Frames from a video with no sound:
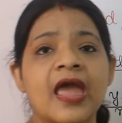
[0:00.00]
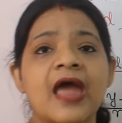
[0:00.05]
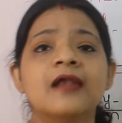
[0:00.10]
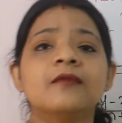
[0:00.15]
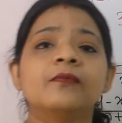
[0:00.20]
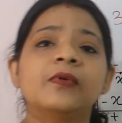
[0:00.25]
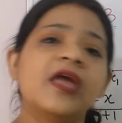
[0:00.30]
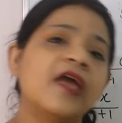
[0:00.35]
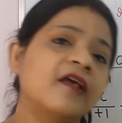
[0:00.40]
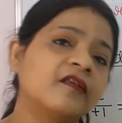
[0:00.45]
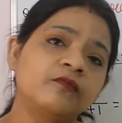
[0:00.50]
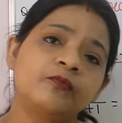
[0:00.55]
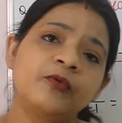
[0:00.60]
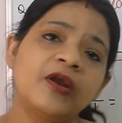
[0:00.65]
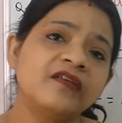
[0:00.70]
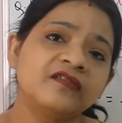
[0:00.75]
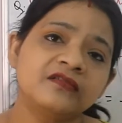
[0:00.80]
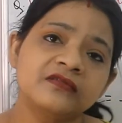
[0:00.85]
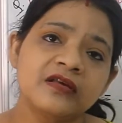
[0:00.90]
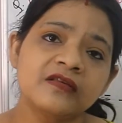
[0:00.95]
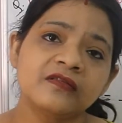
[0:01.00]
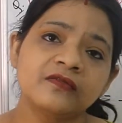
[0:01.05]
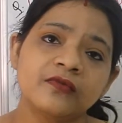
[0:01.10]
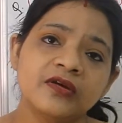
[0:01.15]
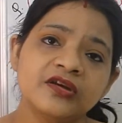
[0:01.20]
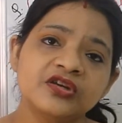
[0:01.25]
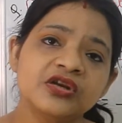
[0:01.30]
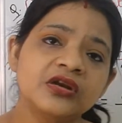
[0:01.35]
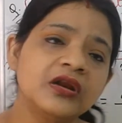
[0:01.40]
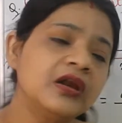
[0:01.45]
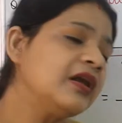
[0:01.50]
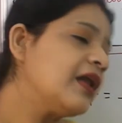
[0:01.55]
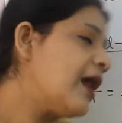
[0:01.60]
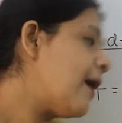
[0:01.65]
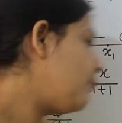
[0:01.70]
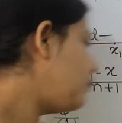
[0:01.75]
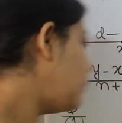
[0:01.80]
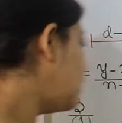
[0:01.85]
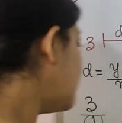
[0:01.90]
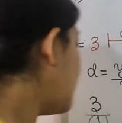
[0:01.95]
can be expressed as rational
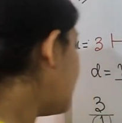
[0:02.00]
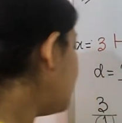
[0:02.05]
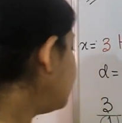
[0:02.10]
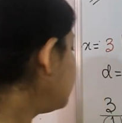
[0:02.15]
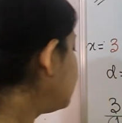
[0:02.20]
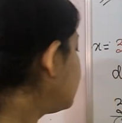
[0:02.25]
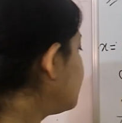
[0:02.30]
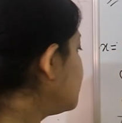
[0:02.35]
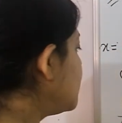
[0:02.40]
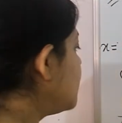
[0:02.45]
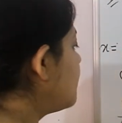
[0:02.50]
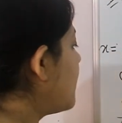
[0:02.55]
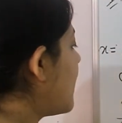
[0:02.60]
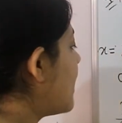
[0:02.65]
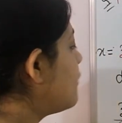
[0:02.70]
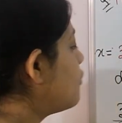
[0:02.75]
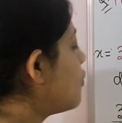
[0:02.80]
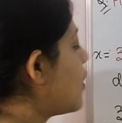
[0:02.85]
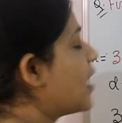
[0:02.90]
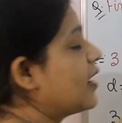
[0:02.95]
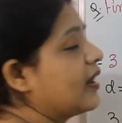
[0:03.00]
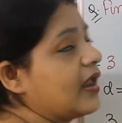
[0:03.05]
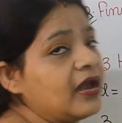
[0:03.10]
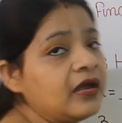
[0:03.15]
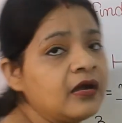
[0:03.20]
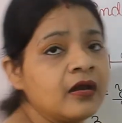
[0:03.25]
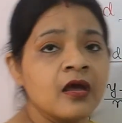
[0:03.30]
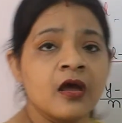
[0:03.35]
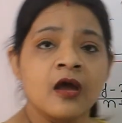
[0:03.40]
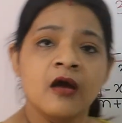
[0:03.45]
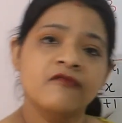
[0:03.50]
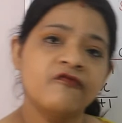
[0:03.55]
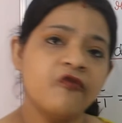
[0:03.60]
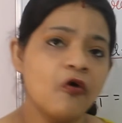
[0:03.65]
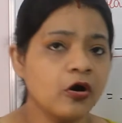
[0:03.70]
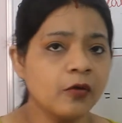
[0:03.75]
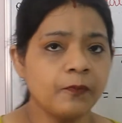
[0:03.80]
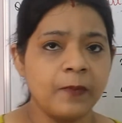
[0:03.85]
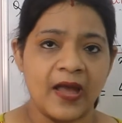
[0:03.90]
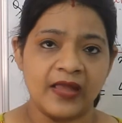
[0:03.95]
number as 3 by 1 and
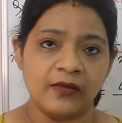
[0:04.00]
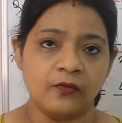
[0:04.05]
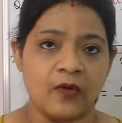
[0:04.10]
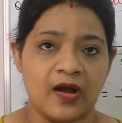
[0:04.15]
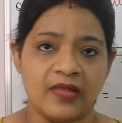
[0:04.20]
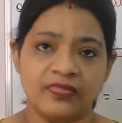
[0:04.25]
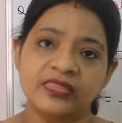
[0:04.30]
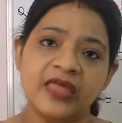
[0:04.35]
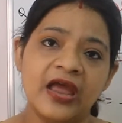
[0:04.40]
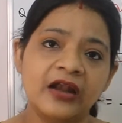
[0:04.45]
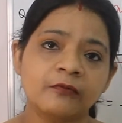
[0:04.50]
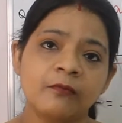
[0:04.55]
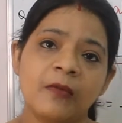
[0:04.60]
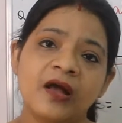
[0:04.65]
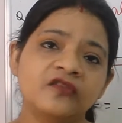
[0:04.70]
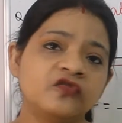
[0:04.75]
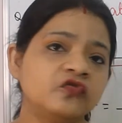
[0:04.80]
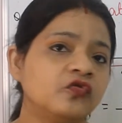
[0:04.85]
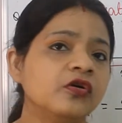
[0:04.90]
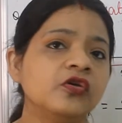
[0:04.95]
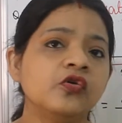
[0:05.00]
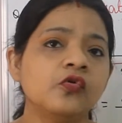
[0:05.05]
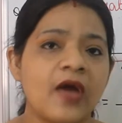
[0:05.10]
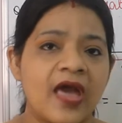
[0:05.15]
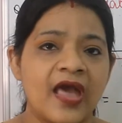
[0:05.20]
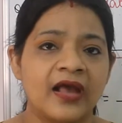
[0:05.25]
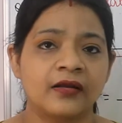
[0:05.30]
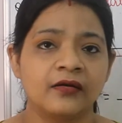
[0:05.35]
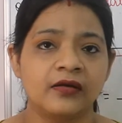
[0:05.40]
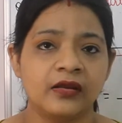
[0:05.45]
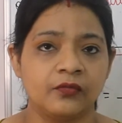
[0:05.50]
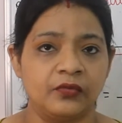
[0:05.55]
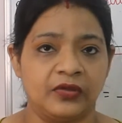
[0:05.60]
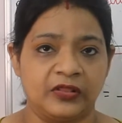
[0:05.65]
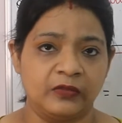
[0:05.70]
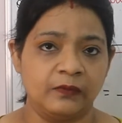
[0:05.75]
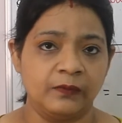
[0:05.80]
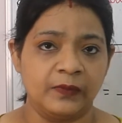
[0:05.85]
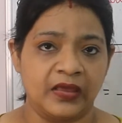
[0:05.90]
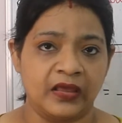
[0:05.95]
4 by 1. That much though you agree
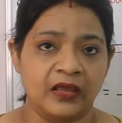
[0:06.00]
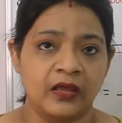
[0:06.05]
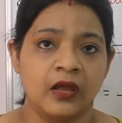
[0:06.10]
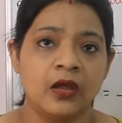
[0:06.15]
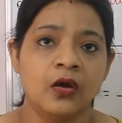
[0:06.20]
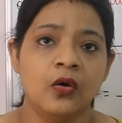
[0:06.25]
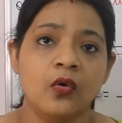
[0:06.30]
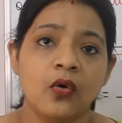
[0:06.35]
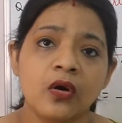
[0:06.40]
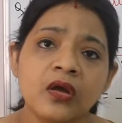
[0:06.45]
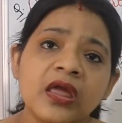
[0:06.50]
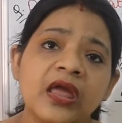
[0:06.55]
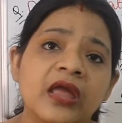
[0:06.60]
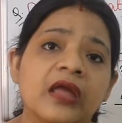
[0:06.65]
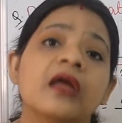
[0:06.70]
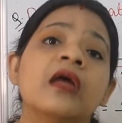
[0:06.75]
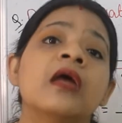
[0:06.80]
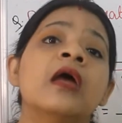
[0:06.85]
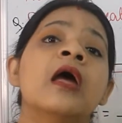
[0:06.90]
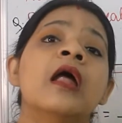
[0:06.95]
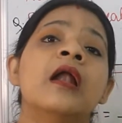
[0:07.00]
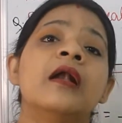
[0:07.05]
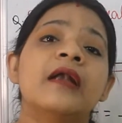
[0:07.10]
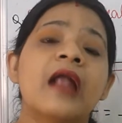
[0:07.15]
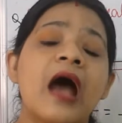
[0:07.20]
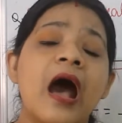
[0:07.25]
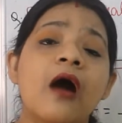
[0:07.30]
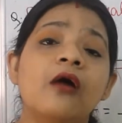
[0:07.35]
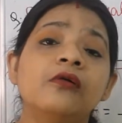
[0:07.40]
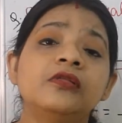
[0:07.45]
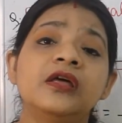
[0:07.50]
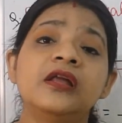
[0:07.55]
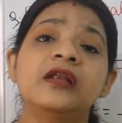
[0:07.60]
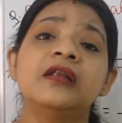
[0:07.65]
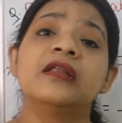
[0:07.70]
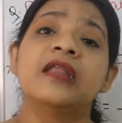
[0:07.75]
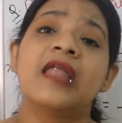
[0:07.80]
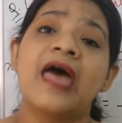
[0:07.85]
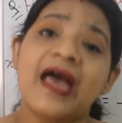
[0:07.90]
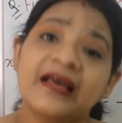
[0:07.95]
with me. Okay, now
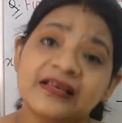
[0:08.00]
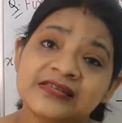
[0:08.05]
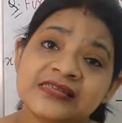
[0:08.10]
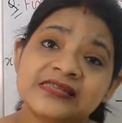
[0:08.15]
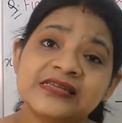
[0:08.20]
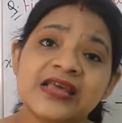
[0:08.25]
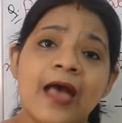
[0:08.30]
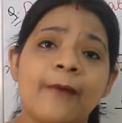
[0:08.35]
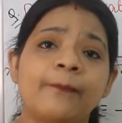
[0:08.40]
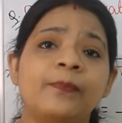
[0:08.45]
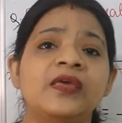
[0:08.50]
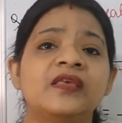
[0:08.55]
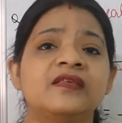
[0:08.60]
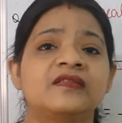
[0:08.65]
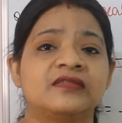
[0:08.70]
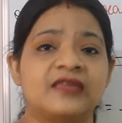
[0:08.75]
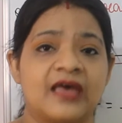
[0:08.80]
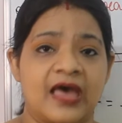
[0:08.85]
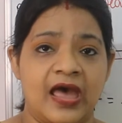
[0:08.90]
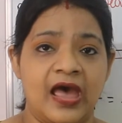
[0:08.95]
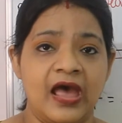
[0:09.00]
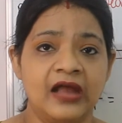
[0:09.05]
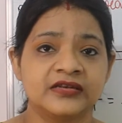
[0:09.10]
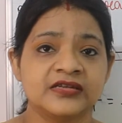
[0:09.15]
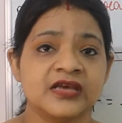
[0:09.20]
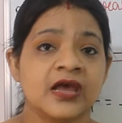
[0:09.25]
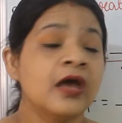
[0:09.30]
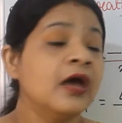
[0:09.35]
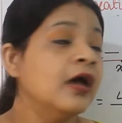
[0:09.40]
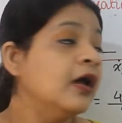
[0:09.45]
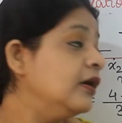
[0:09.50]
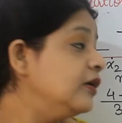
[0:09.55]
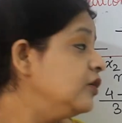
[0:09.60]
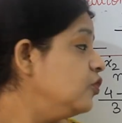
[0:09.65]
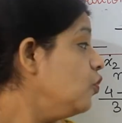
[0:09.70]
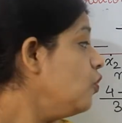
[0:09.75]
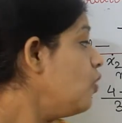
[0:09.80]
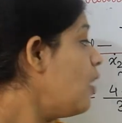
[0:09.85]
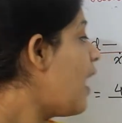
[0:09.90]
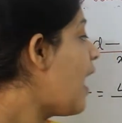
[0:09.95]
the next step is that
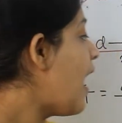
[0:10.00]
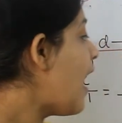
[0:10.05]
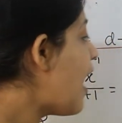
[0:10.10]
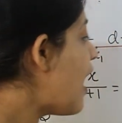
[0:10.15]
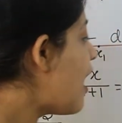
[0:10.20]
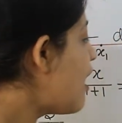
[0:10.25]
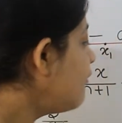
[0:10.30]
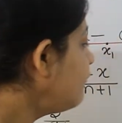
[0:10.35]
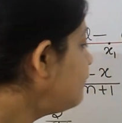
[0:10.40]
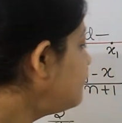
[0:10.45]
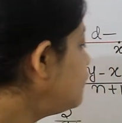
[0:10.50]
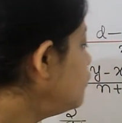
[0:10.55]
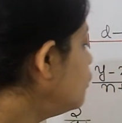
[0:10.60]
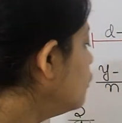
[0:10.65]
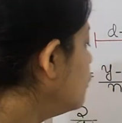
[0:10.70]
you have